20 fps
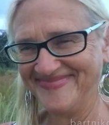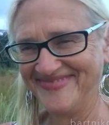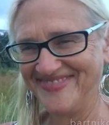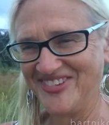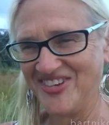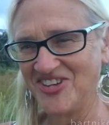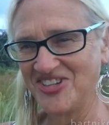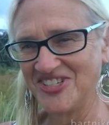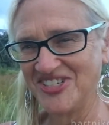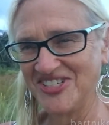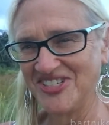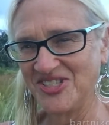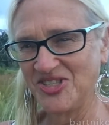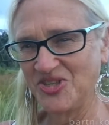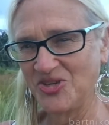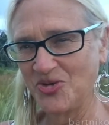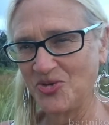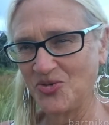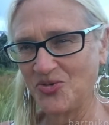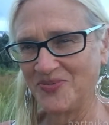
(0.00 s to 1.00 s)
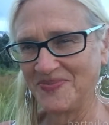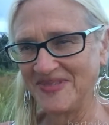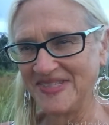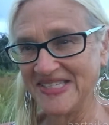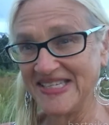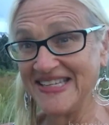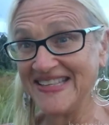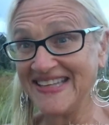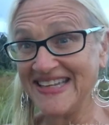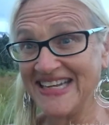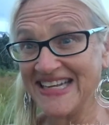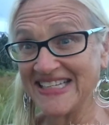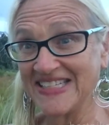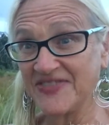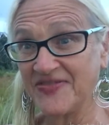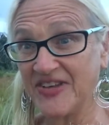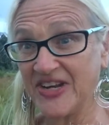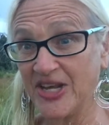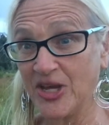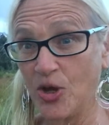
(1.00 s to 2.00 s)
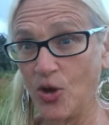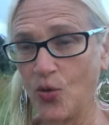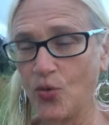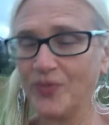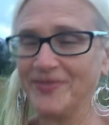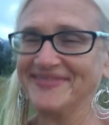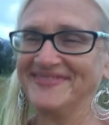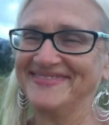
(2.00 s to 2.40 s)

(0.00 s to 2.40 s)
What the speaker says: Talk to you soon. See you in the next video.